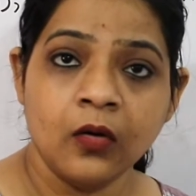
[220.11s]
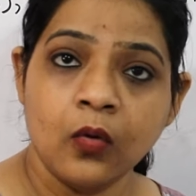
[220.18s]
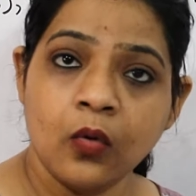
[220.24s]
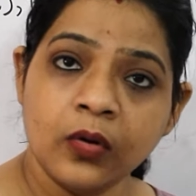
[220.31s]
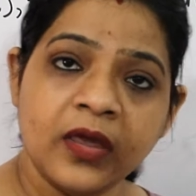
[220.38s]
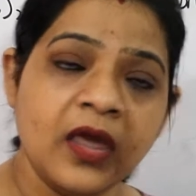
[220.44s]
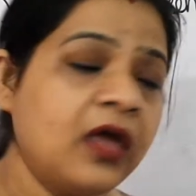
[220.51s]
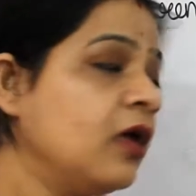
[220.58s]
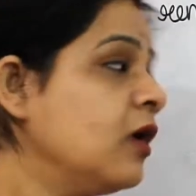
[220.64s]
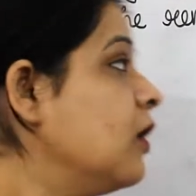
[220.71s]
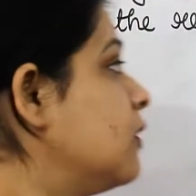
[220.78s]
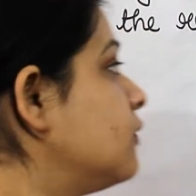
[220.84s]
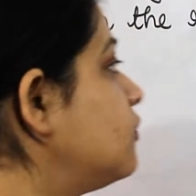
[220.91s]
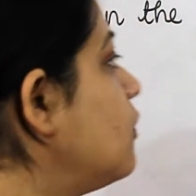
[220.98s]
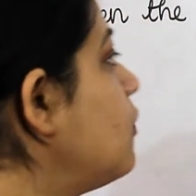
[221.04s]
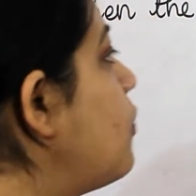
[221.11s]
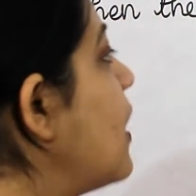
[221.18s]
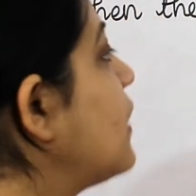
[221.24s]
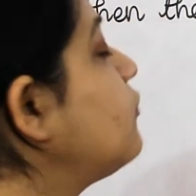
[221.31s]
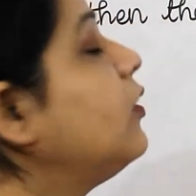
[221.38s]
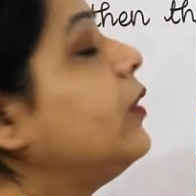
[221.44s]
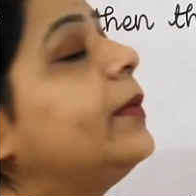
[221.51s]
Okay, so
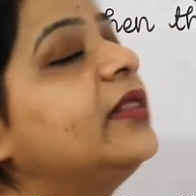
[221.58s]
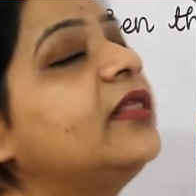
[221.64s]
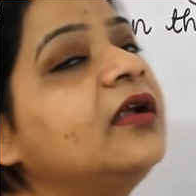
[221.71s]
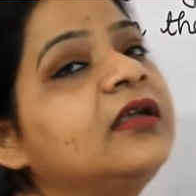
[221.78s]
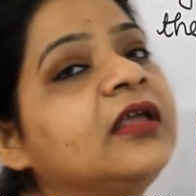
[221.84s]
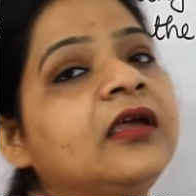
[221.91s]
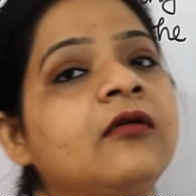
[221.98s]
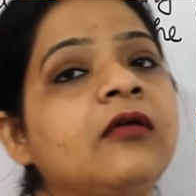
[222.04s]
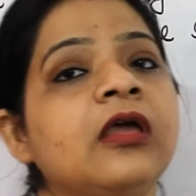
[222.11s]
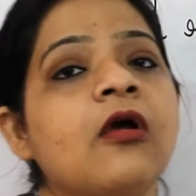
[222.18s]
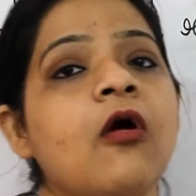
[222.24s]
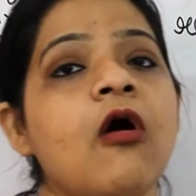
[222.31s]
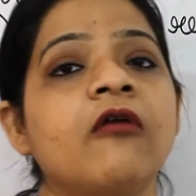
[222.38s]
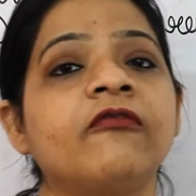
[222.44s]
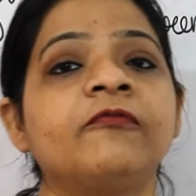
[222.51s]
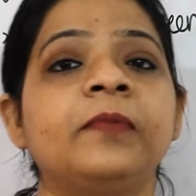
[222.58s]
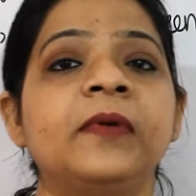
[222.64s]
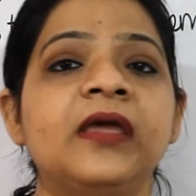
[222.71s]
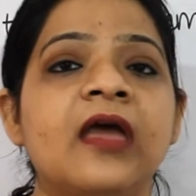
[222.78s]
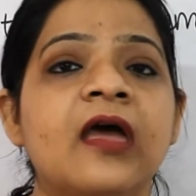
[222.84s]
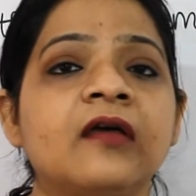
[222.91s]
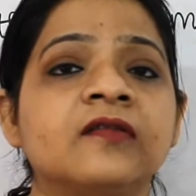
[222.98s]
what will be the degree of
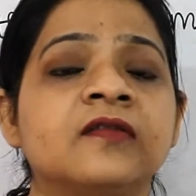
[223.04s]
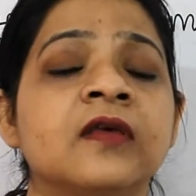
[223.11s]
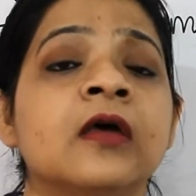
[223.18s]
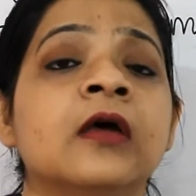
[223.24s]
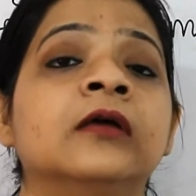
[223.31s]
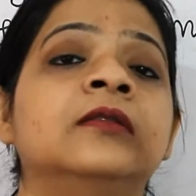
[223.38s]
Px?